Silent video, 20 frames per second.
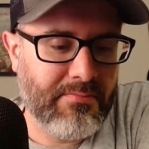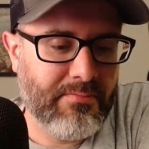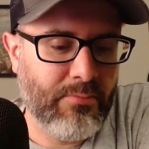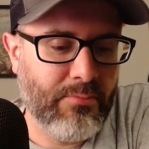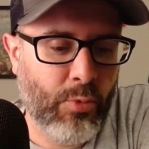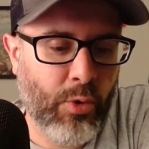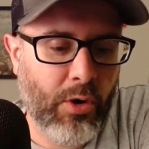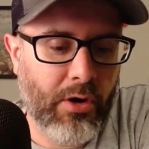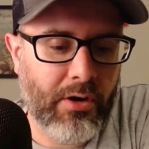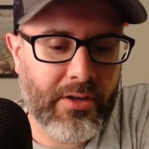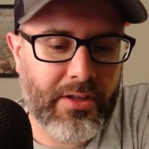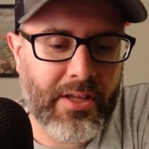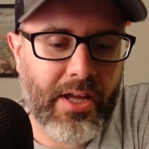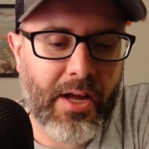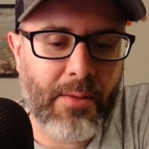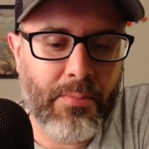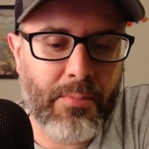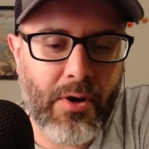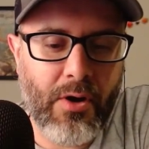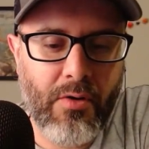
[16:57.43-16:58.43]
worked
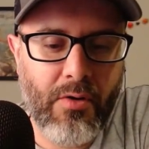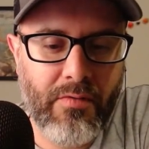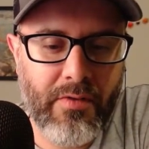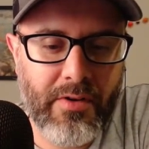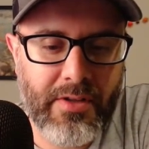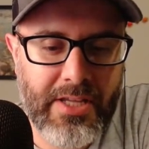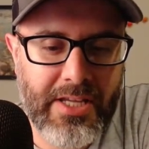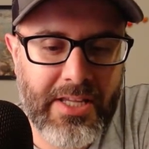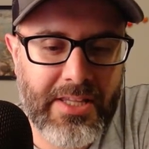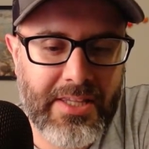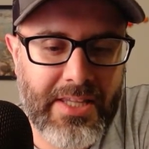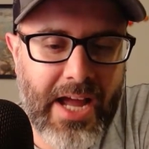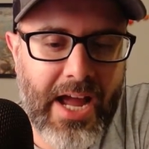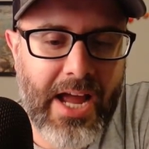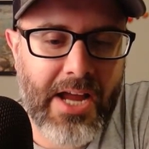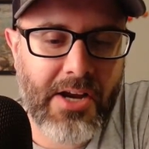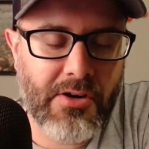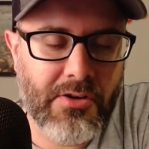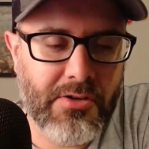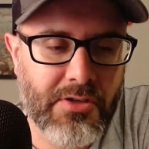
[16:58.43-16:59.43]
up over the
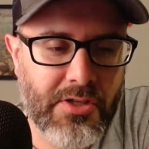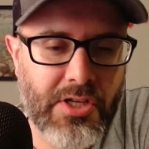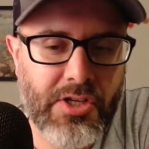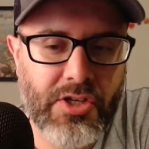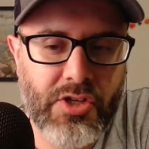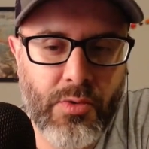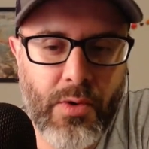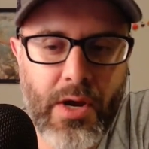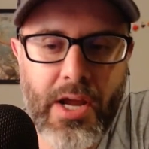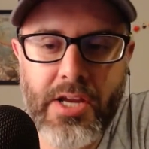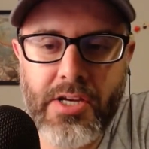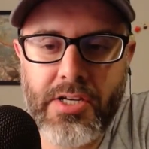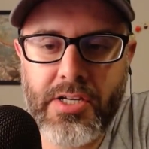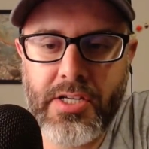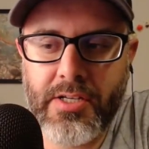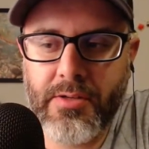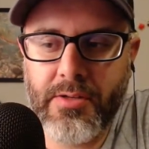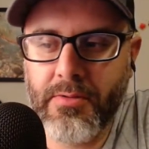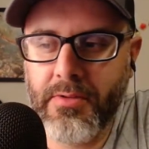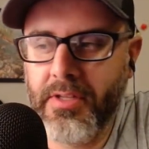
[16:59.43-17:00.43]
entire
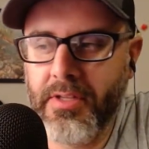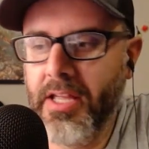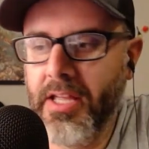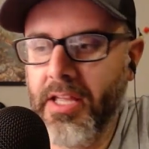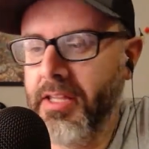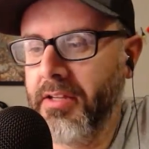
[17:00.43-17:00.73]
situation